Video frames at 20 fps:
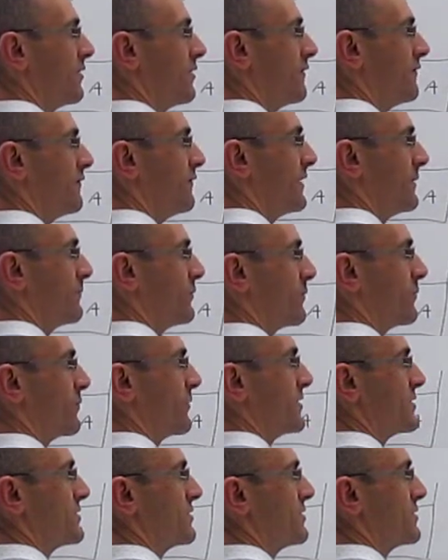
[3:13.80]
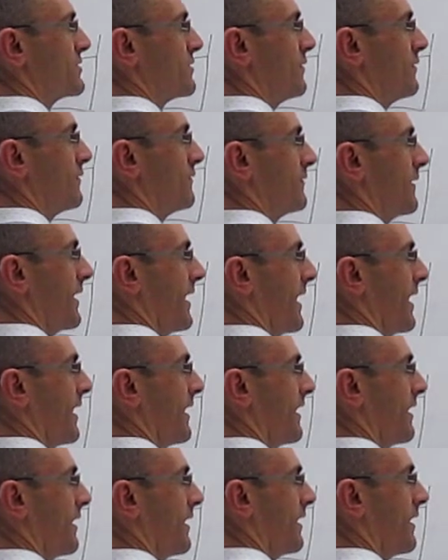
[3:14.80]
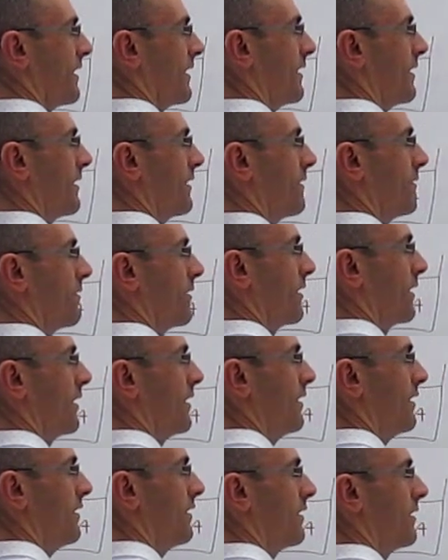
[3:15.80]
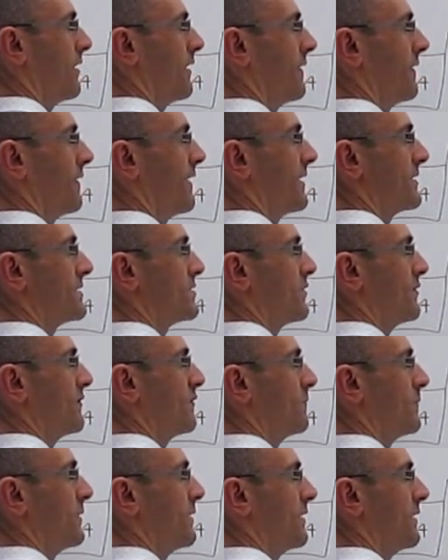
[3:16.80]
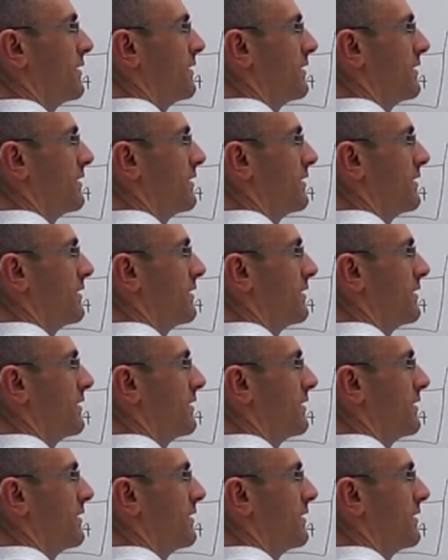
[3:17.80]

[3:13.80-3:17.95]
of vapor pressures of A, okay, and that's of B.